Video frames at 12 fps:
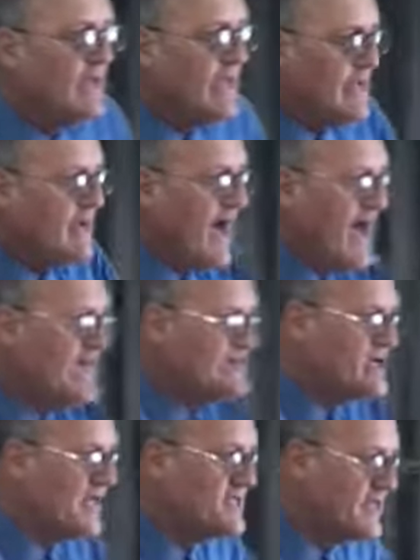
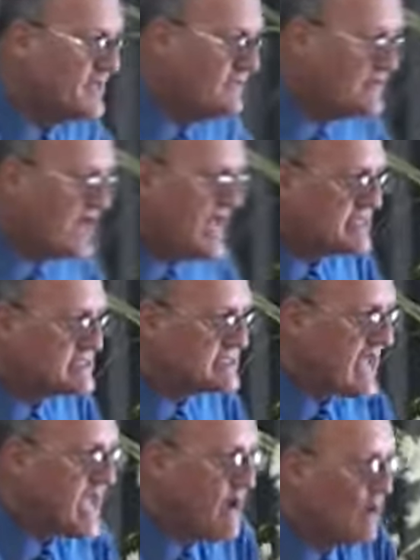Elisha didn't just say, oh